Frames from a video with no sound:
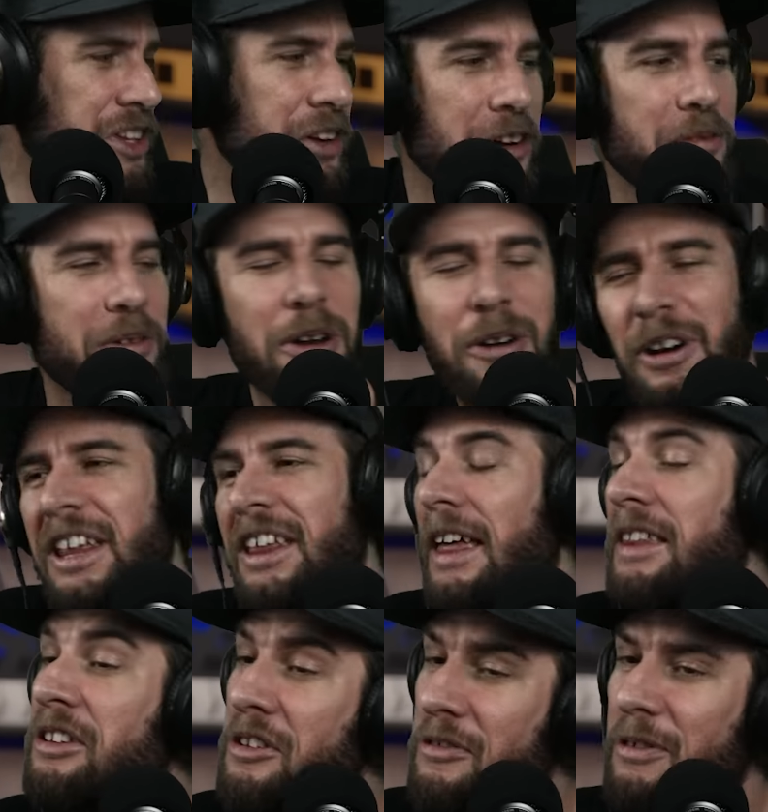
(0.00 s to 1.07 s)
You don't even know what it,
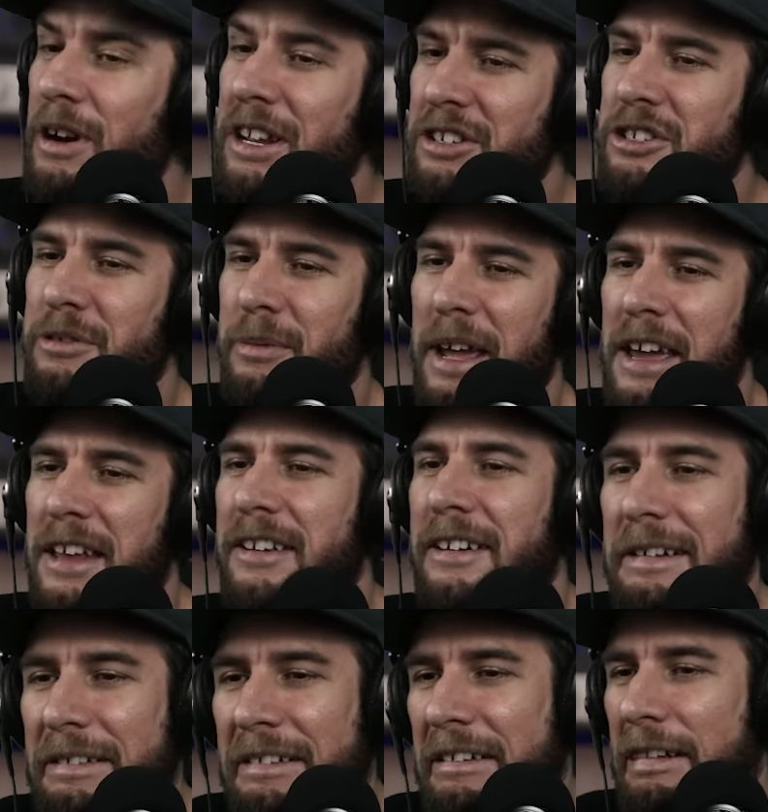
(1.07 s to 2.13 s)
that's cringe, man.
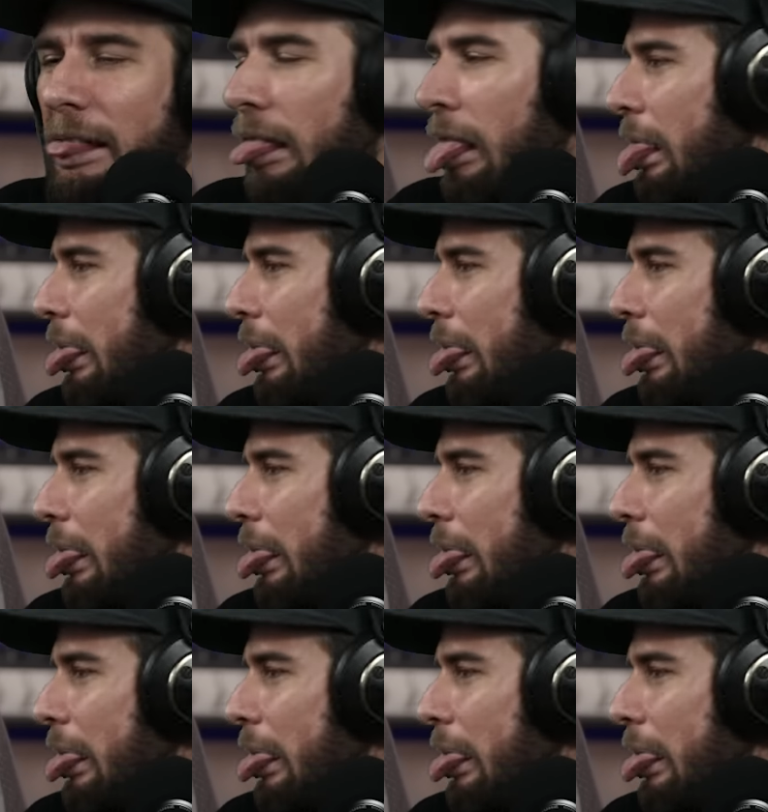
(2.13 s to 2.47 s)
Ugh.